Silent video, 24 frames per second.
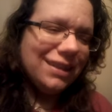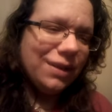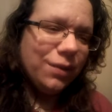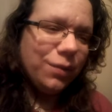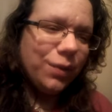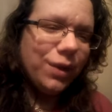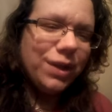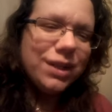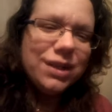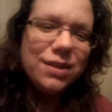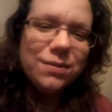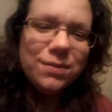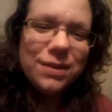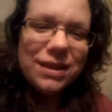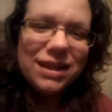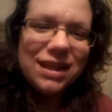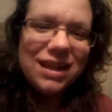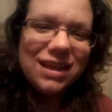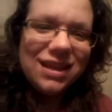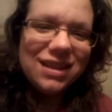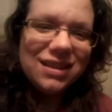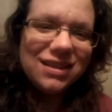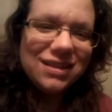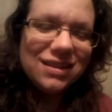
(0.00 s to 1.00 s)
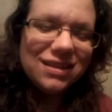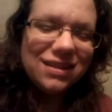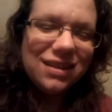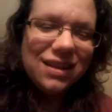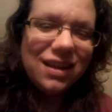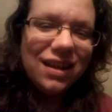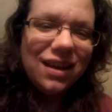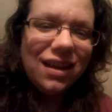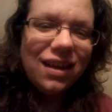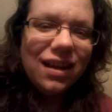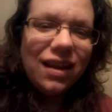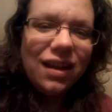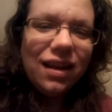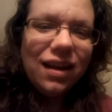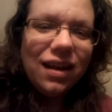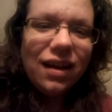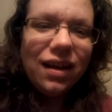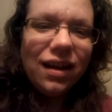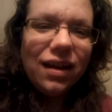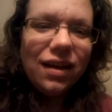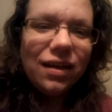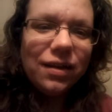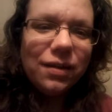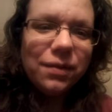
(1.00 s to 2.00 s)
where to begin?
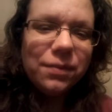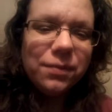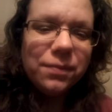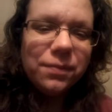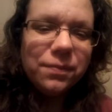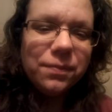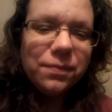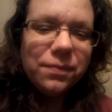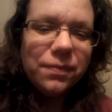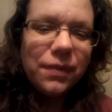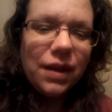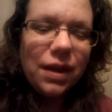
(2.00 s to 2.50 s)
Um,